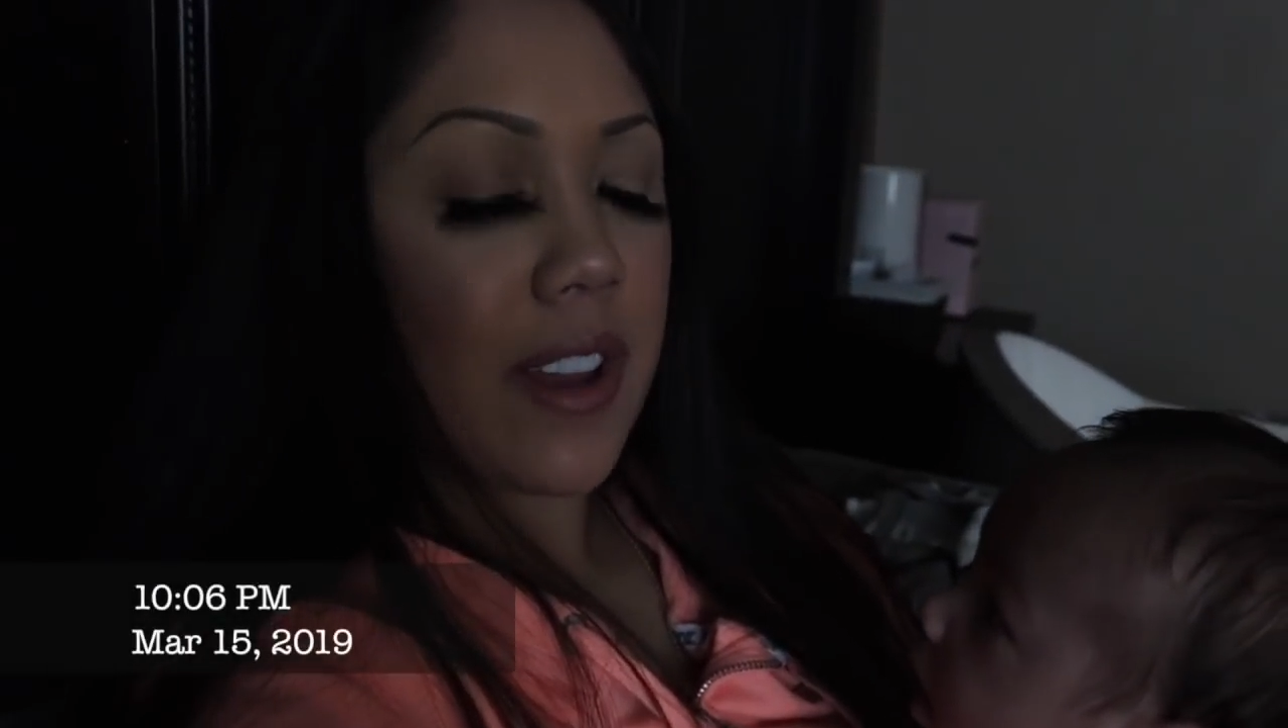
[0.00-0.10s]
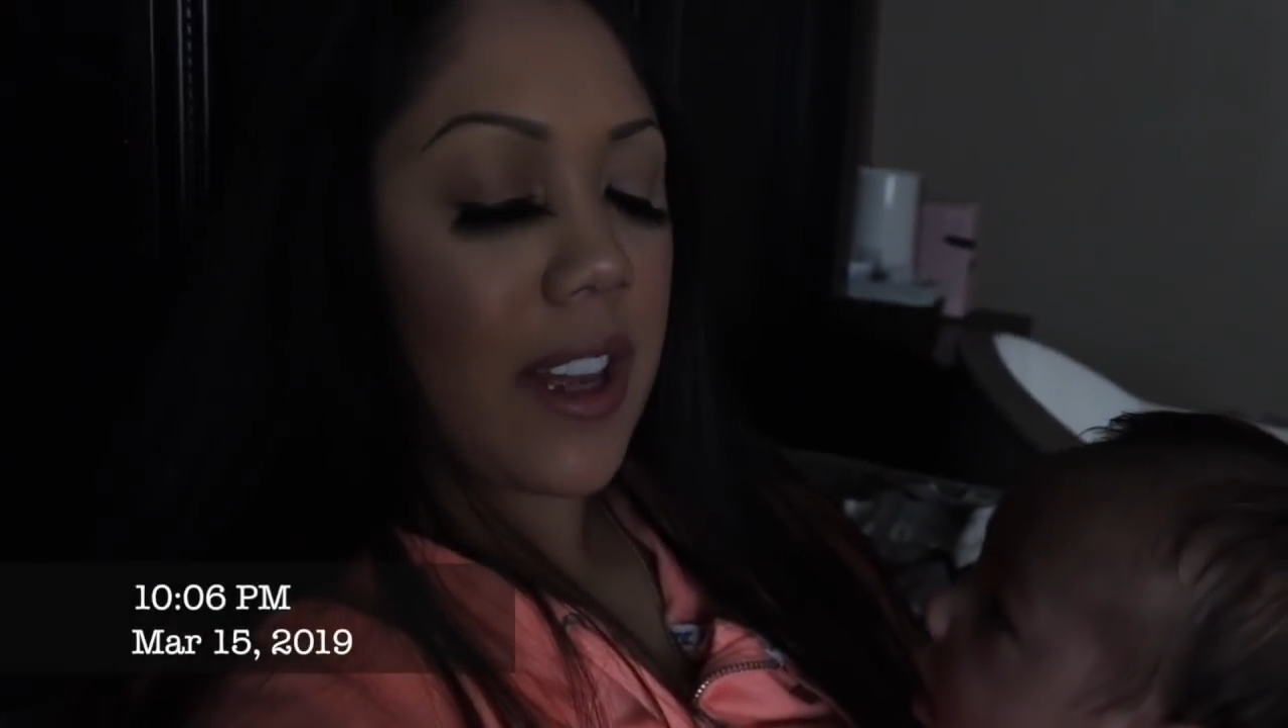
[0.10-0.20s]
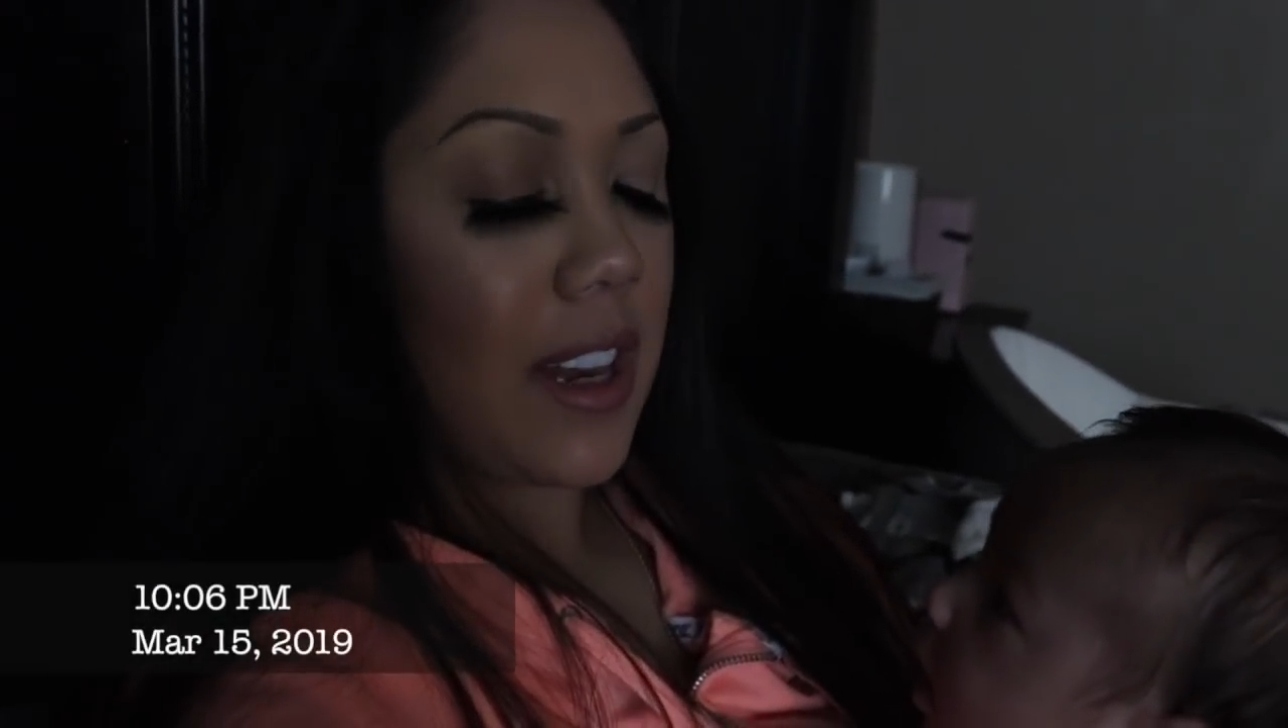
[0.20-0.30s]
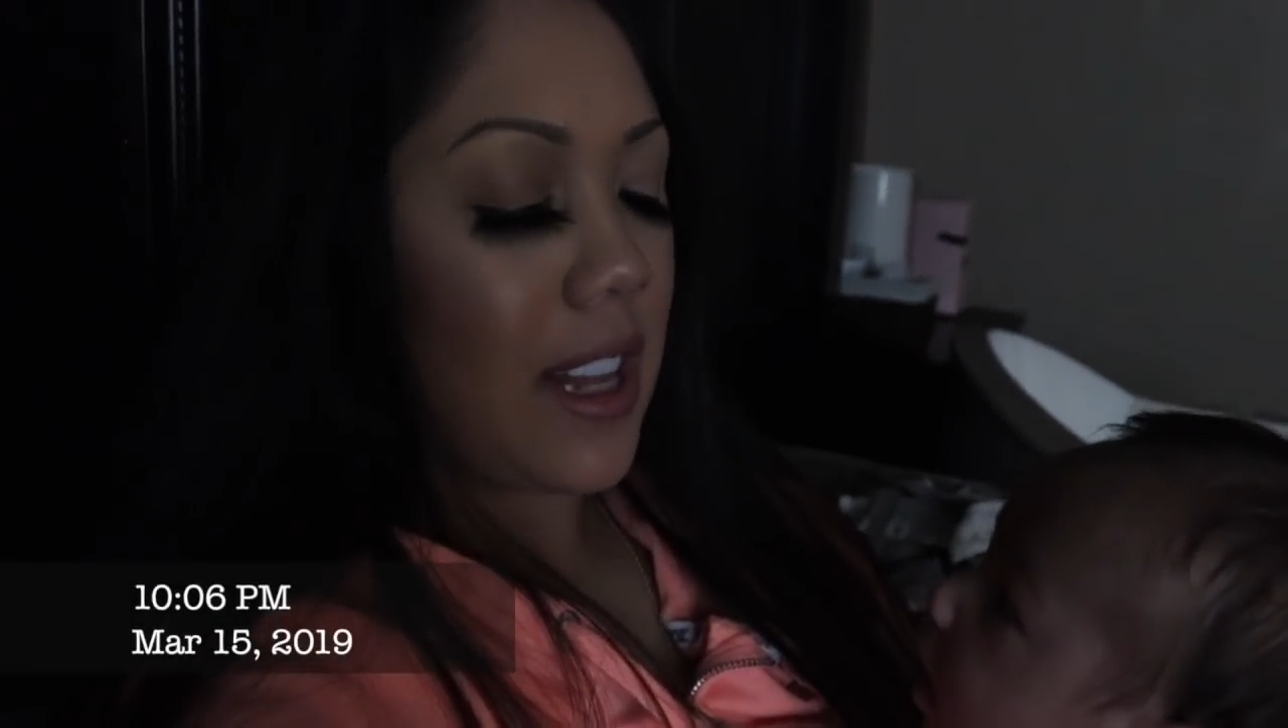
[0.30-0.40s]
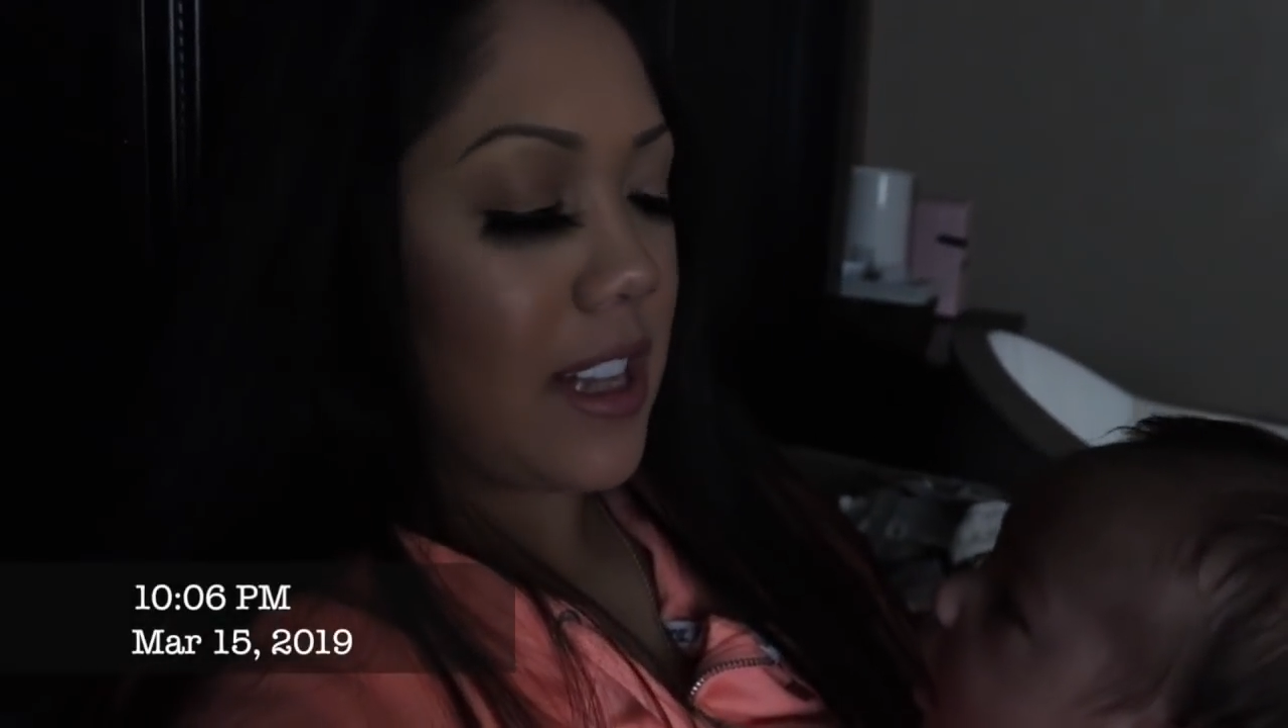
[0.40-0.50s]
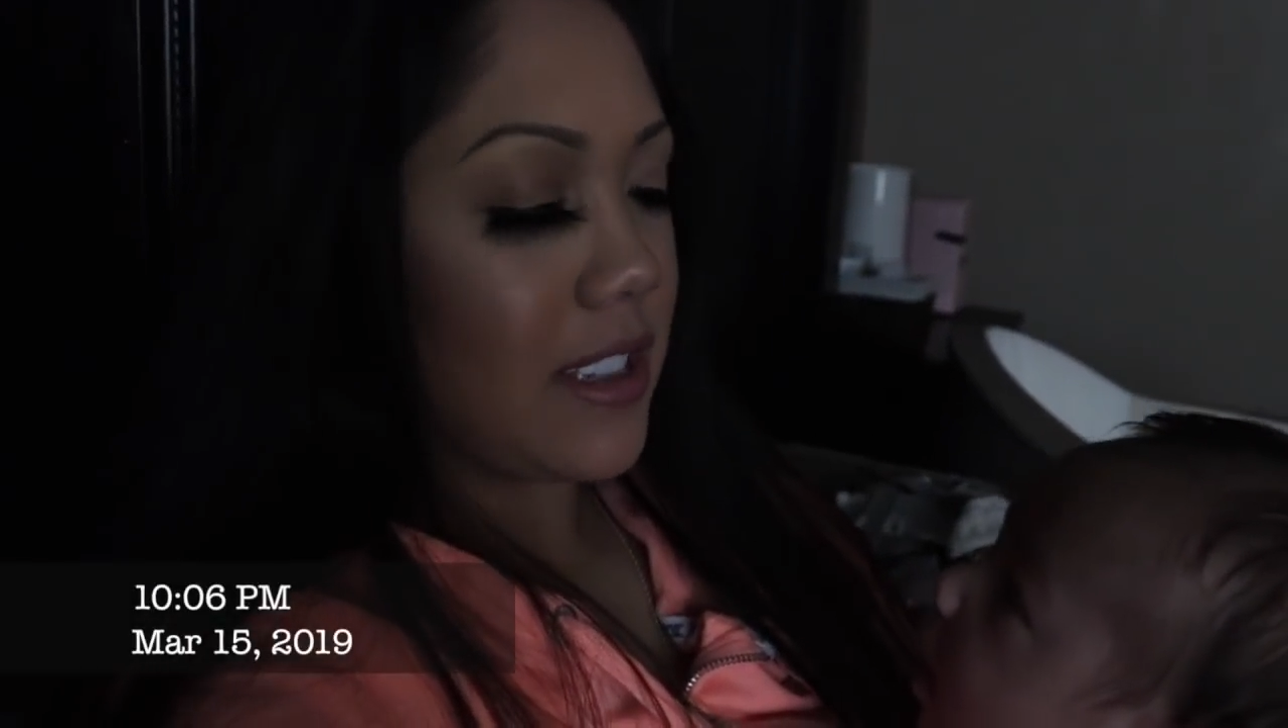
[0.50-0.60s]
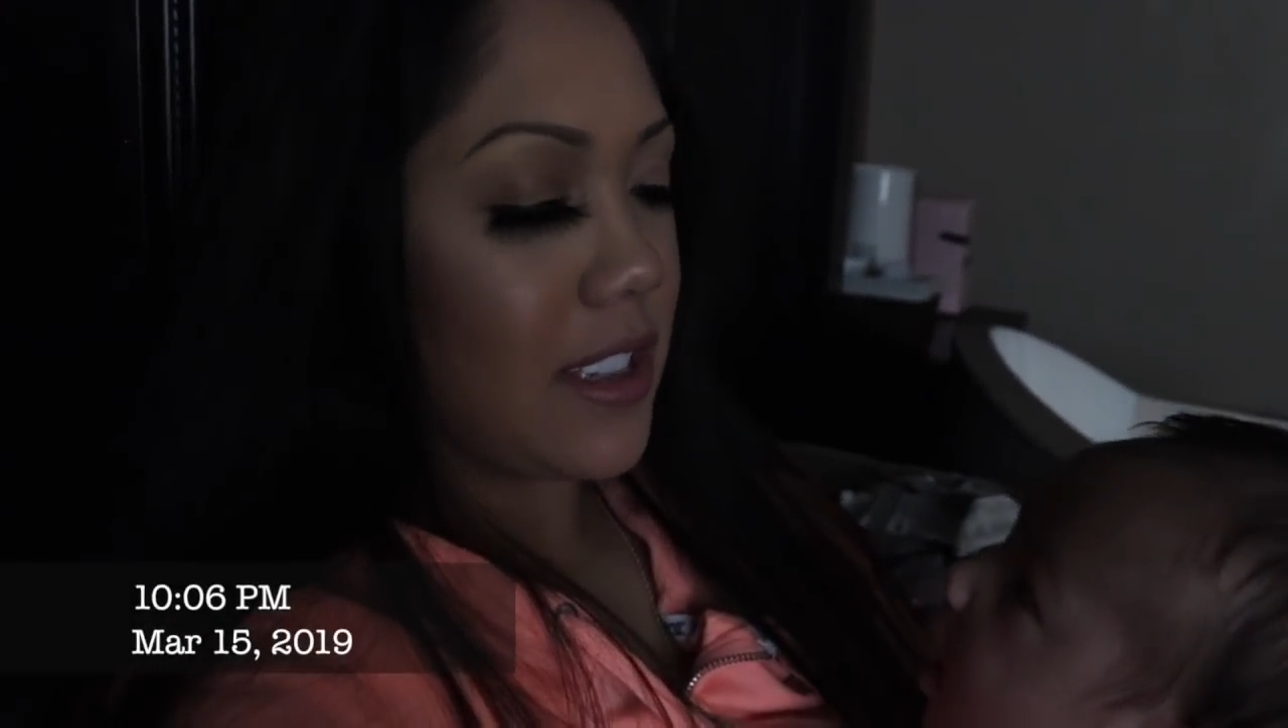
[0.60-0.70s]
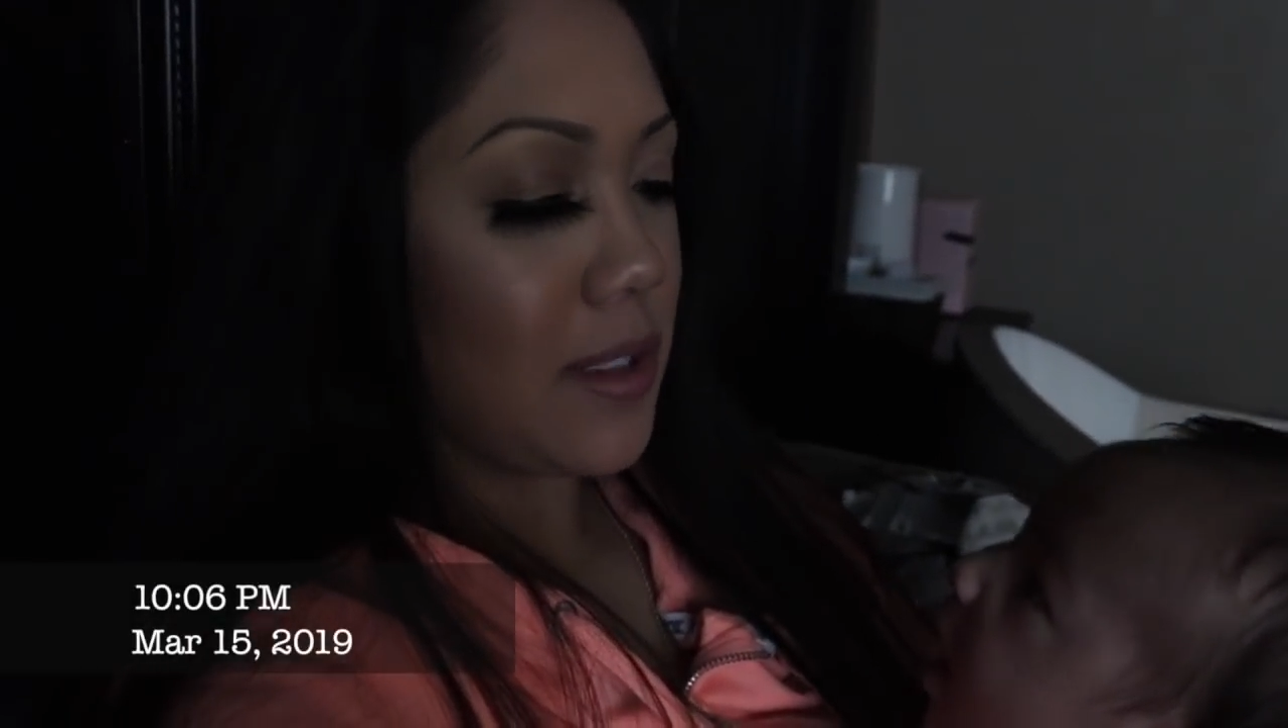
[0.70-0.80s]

and he's